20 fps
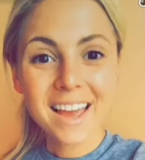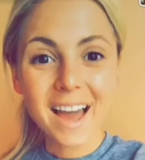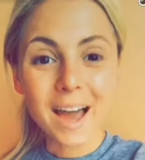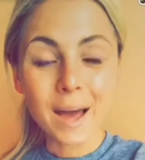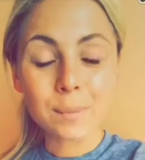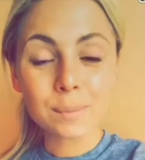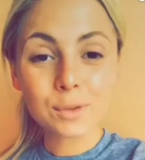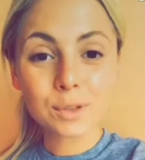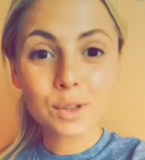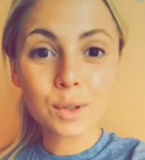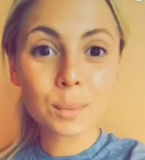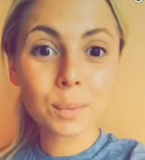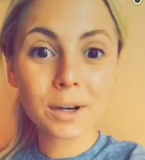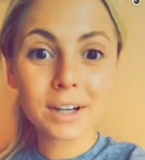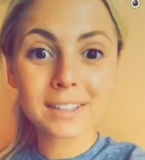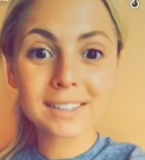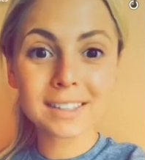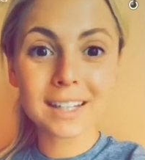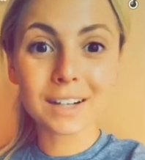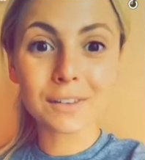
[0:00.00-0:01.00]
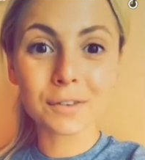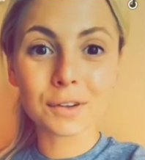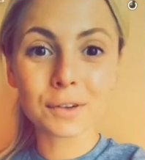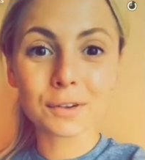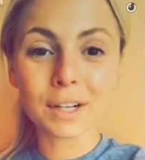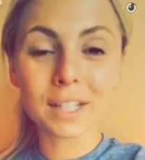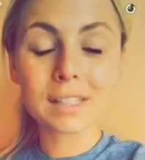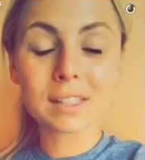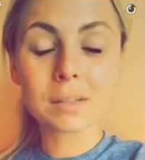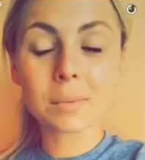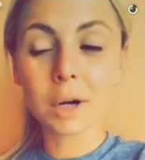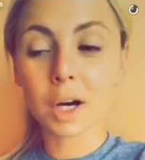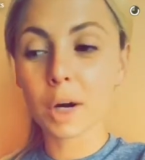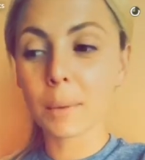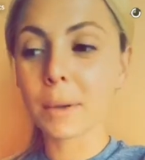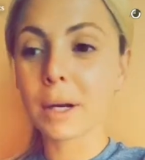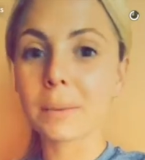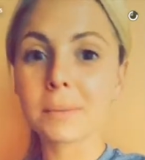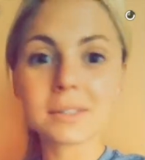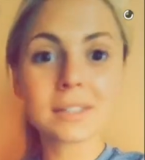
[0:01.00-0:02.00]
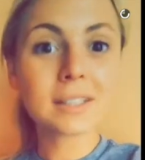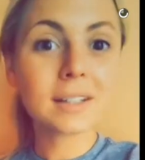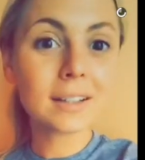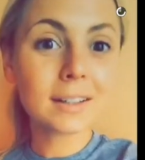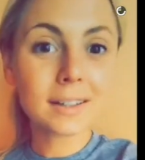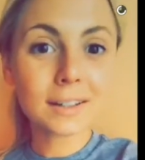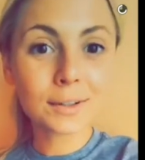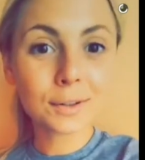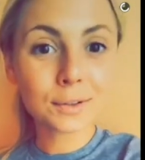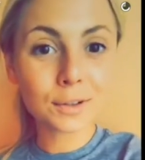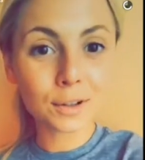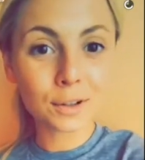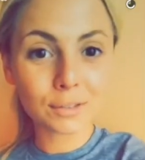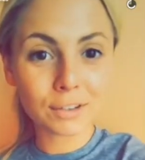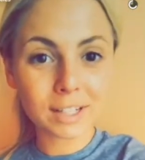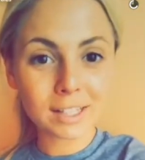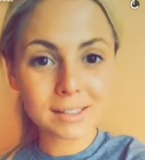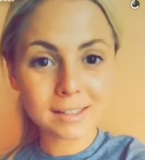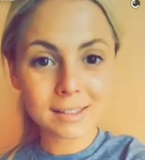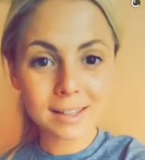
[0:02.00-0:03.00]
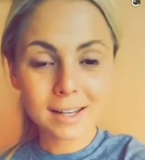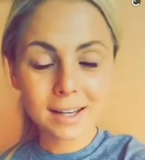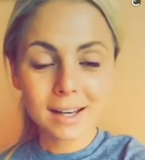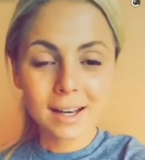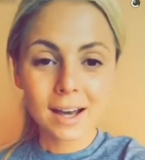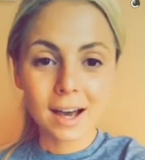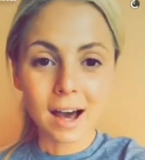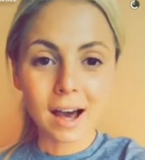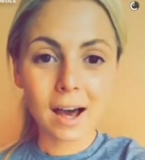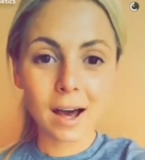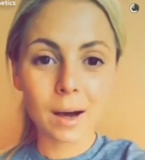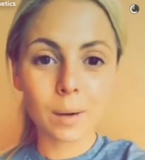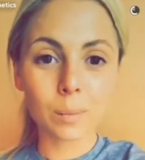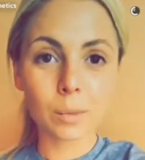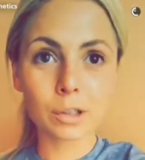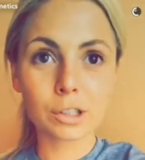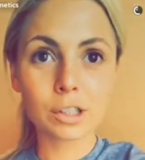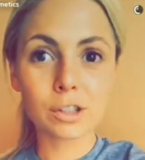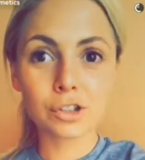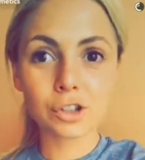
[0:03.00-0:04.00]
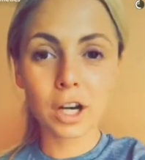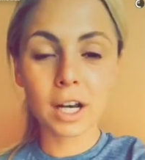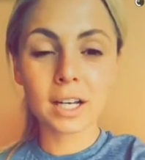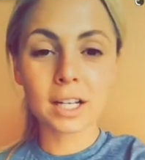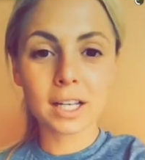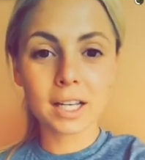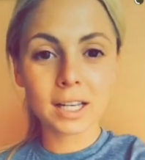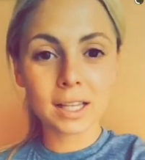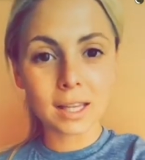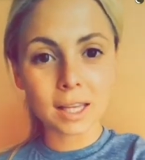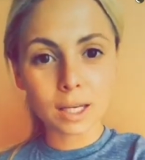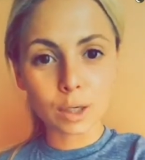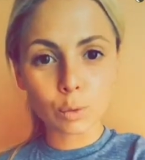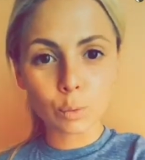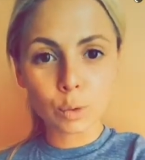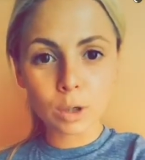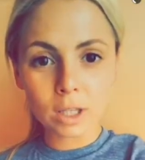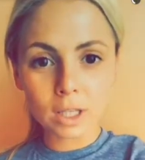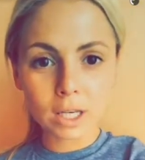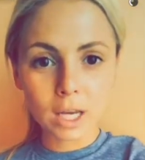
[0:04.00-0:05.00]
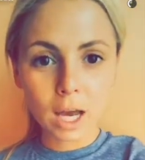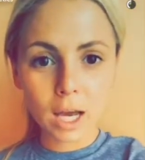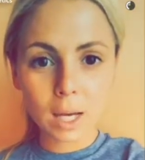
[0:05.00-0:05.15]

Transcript: I'm super excited for the race tomorrow, but I'm still a little nervous. Um, we're just trying to eat like really high